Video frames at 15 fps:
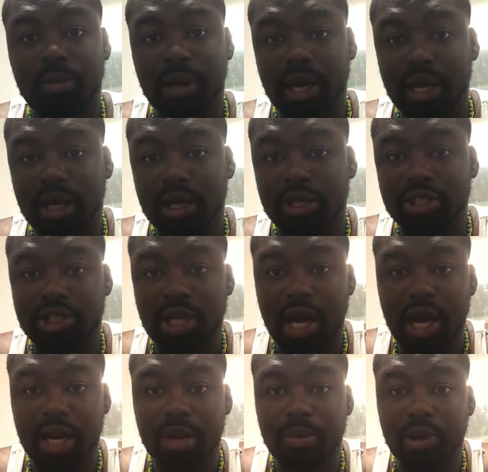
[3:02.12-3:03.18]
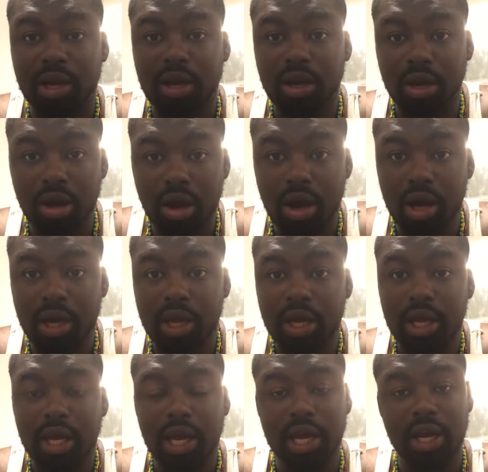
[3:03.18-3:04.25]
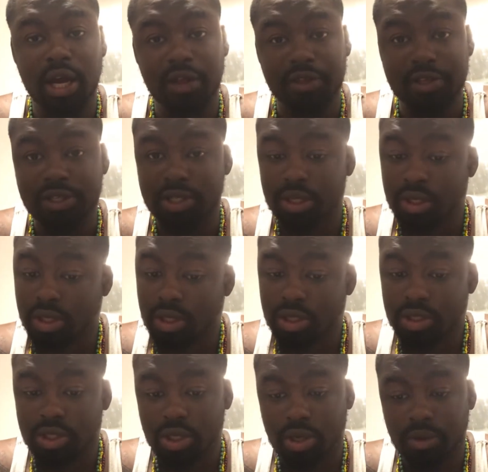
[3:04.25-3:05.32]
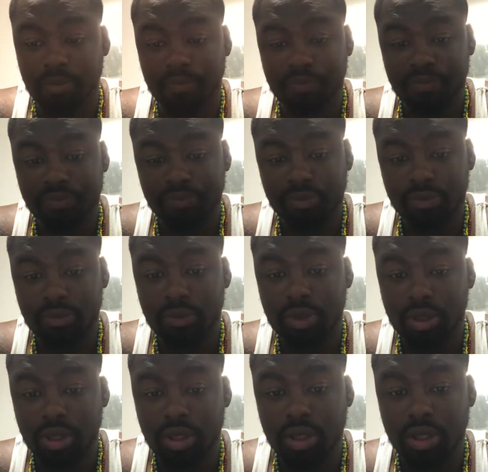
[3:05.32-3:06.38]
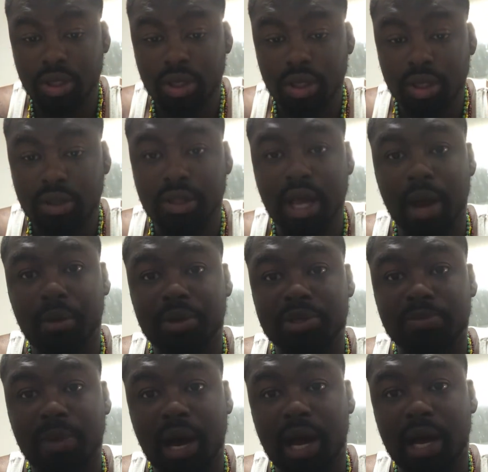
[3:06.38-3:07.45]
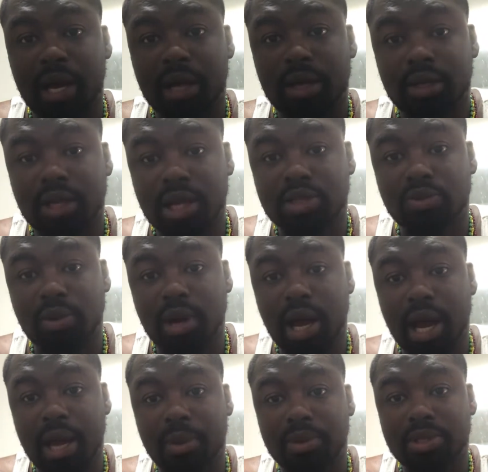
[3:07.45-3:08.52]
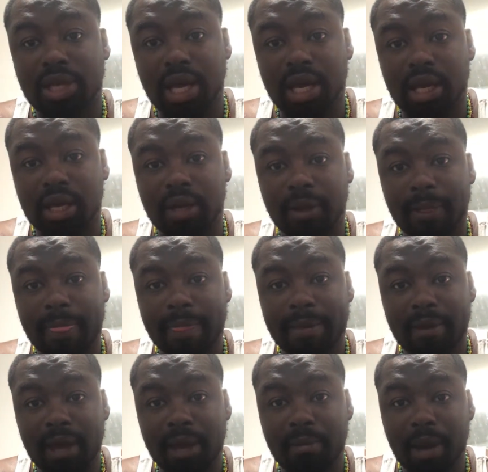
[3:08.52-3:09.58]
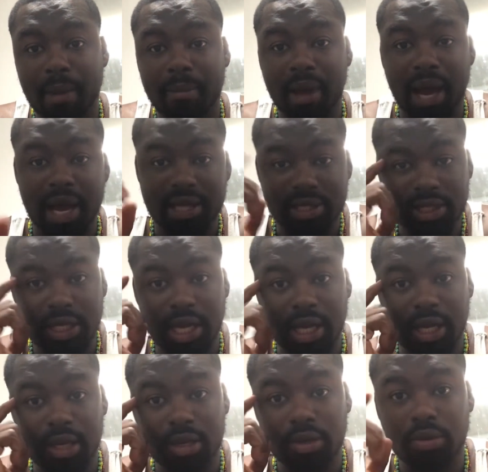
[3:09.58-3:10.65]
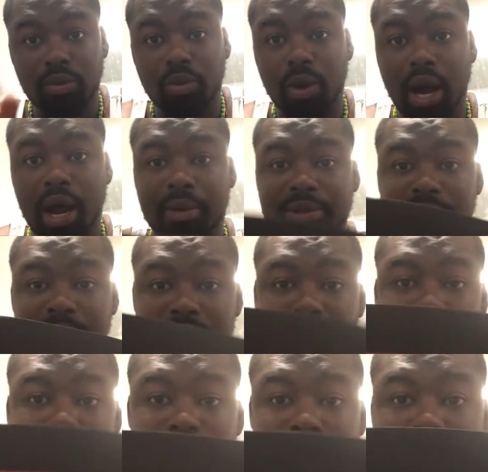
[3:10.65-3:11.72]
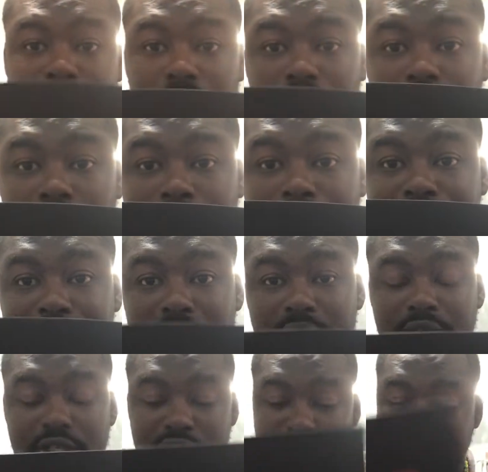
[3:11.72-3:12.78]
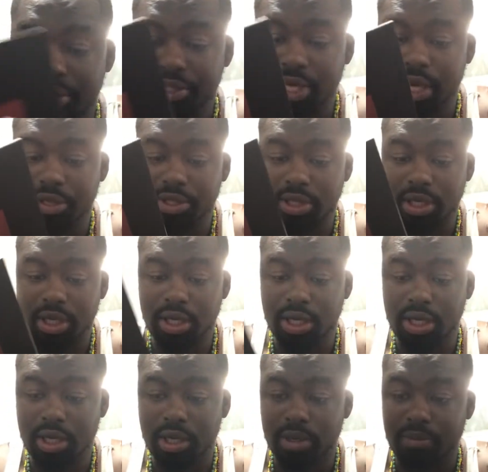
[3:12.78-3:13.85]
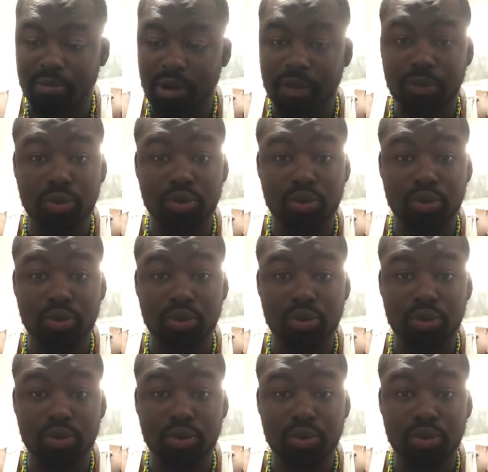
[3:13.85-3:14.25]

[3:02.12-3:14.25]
Obanga, John Henry Clark, and others. So that's where I was heading in my mind state while I was making this journal. Shouts out to Brother